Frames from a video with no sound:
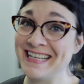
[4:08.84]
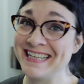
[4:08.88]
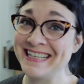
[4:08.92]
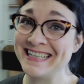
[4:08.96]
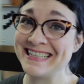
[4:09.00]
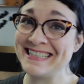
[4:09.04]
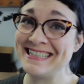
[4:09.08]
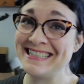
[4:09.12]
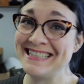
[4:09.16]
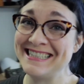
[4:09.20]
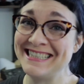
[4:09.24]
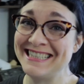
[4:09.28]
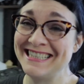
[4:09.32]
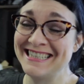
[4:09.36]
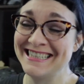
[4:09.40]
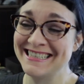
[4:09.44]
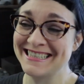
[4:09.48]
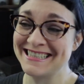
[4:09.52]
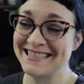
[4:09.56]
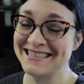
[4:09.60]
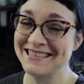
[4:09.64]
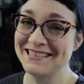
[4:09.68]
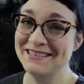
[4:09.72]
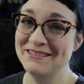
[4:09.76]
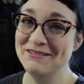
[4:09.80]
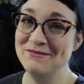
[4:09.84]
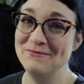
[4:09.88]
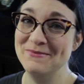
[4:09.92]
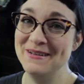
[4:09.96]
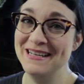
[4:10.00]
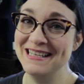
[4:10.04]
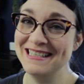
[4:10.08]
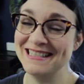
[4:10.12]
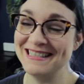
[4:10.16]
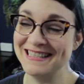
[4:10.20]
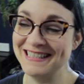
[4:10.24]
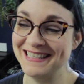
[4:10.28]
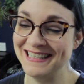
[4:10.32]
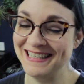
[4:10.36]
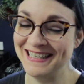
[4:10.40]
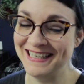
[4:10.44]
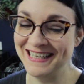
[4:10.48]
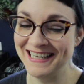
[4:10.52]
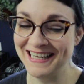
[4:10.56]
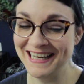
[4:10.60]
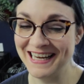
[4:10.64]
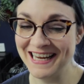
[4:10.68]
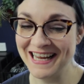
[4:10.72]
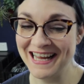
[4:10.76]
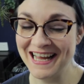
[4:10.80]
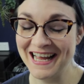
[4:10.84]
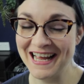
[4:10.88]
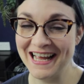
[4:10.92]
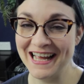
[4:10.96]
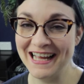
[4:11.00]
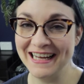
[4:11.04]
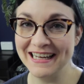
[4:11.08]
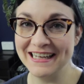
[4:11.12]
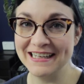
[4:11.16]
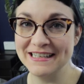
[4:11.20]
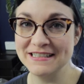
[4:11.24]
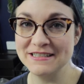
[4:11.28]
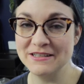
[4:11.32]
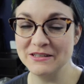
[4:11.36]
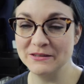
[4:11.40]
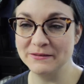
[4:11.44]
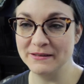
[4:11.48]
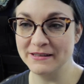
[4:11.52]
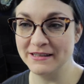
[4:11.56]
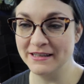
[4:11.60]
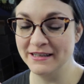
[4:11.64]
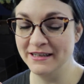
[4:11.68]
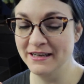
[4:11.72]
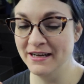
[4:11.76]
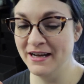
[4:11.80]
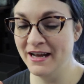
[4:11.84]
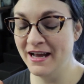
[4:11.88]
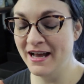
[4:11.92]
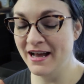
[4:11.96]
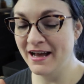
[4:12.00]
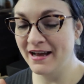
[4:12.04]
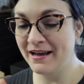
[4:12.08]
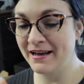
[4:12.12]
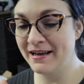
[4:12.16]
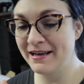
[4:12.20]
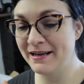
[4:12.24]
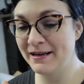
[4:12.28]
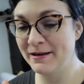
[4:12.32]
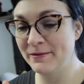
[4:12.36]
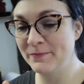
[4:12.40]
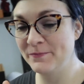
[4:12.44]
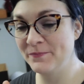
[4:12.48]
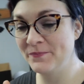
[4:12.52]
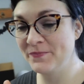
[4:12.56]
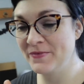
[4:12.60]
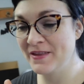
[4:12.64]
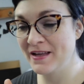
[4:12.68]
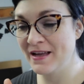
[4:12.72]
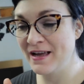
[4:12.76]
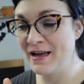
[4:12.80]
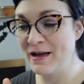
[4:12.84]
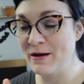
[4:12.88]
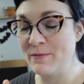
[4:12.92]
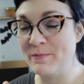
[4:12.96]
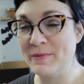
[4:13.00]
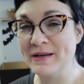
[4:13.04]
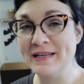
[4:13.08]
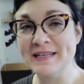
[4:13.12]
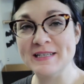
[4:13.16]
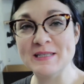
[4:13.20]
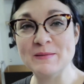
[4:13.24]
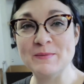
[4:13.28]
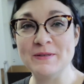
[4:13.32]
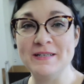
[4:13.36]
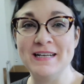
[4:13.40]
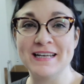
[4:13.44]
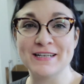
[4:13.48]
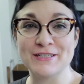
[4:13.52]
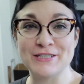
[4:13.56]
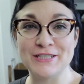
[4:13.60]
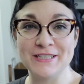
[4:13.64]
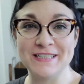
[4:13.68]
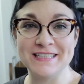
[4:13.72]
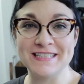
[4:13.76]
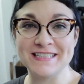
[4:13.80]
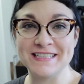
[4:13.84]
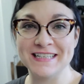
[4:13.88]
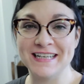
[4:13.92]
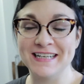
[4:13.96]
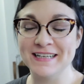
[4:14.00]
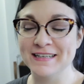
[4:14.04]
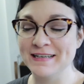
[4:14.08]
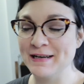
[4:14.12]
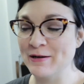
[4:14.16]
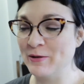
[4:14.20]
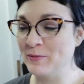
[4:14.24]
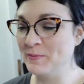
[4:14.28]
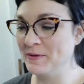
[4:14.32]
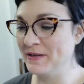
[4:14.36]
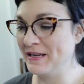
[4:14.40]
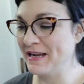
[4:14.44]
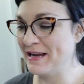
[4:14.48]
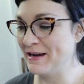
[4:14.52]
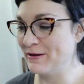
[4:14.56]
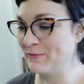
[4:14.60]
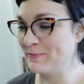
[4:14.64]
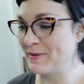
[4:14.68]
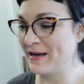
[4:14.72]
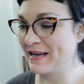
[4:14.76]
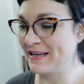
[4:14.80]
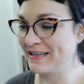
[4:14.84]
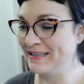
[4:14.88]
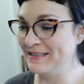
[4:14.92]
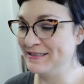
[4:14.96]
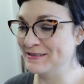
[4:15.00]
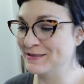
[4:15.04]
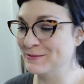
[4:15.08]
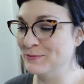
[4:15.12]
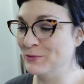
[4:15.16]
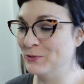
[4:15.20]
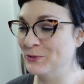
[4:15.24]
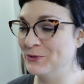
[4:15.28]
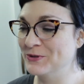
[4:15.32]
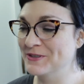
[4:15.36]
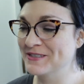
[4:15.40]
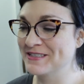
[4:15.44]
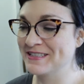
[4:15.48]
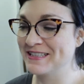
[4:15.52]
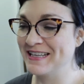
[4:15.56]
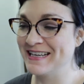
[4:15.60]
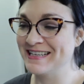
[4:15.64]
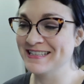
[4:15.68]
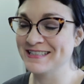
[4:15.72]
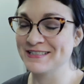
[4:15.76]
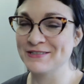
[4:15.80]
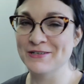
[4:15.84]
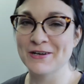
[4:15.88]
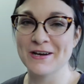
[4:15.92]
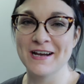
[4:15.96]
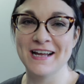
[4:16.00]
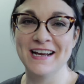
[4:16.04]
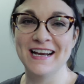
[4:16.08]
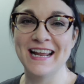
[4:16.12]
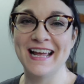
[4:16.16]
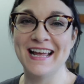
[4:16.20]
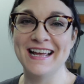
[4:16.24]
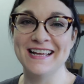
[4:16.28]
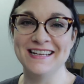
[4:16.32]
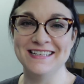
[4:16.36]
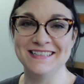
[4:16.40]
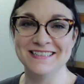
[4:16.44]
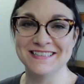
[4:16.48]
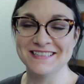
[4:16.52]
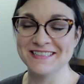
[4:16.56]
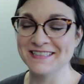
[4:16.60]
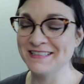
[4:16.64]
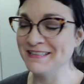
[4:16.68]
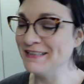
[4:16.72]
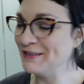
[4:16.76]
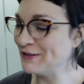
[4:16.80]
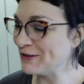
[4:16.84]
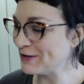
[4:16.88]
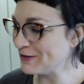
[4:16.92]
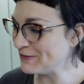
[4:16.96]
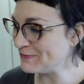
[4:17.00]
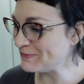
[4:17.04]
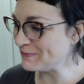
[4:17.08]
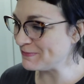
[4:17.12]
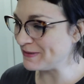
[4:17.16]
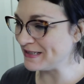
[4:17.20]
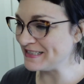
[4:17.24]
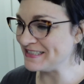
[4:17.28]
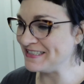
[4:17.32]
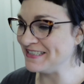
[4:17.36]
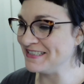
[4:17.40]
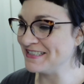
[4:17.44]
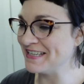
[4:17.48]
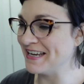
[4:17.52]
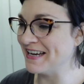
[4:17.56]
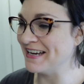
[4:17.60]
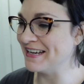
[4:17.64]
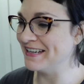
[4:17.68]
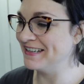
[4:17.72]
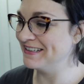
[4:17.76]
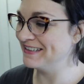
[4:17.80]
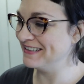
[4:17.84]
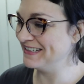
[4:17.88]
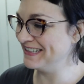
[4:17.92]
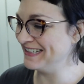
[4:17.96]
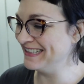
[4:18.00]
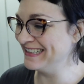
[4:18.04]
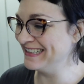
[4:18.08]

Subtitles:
It's just so messy. I can't deal with it. My husband actually started helping out packing some orders last night, and, you know, bless his heart,